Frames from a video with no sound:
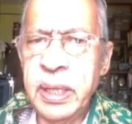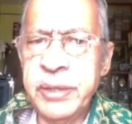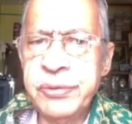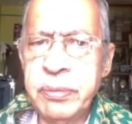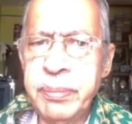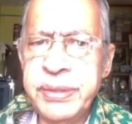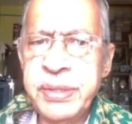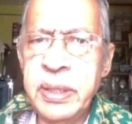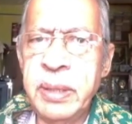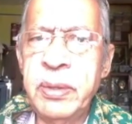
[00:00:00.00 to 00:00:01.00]
I should
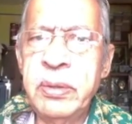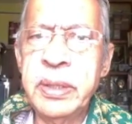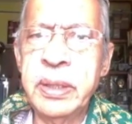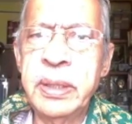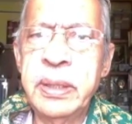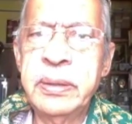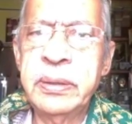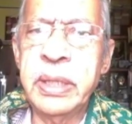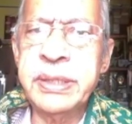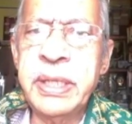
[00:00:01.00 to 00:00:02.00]
mention about
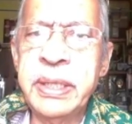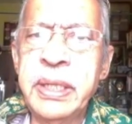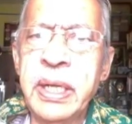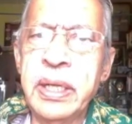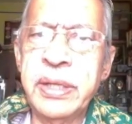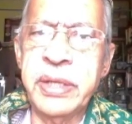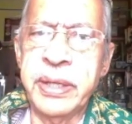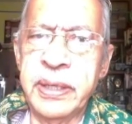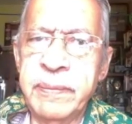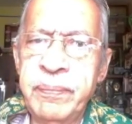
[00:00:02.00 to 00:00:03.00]
Dasarathi Rangacharya.